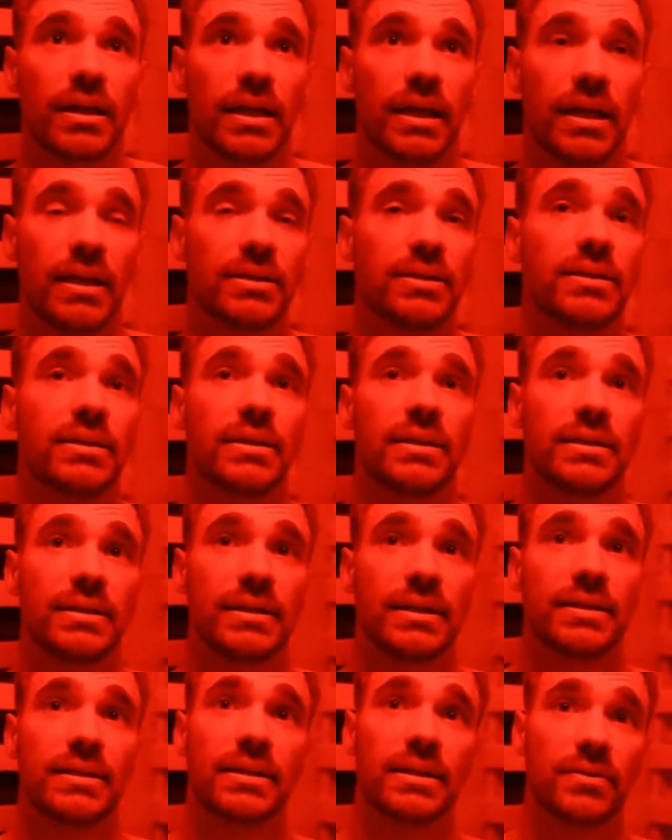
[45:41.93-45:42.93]
it's an
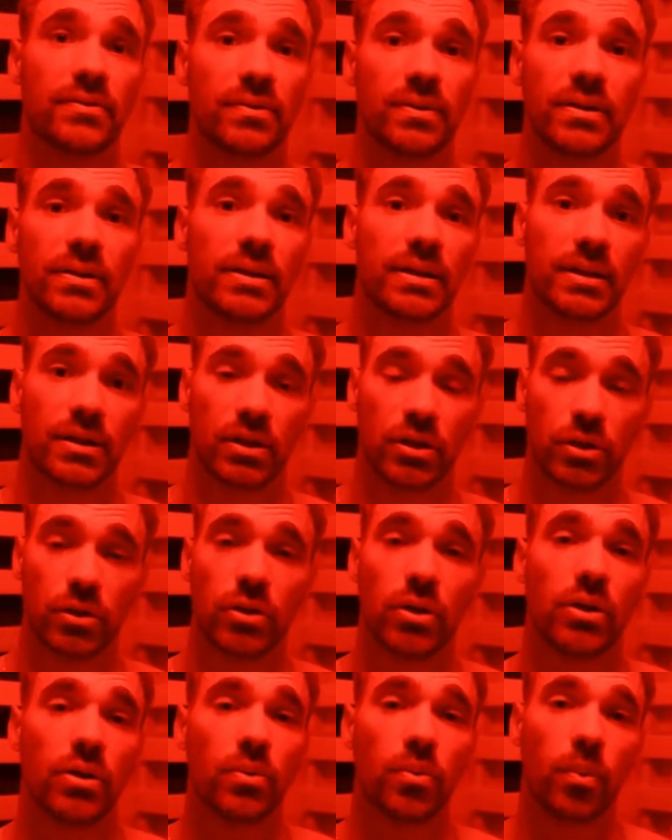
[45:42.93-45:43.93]
addicting feeling in a
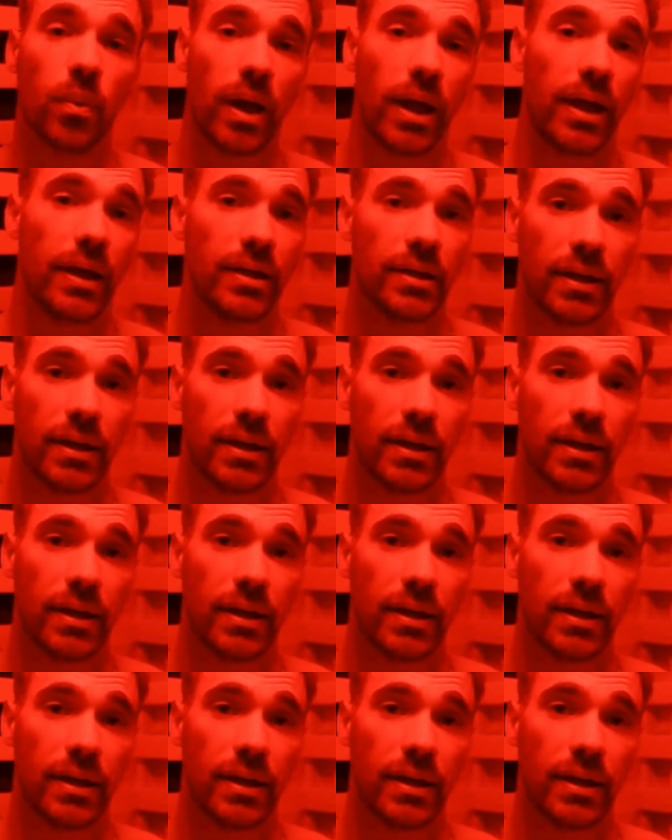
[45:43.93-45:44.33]
good way.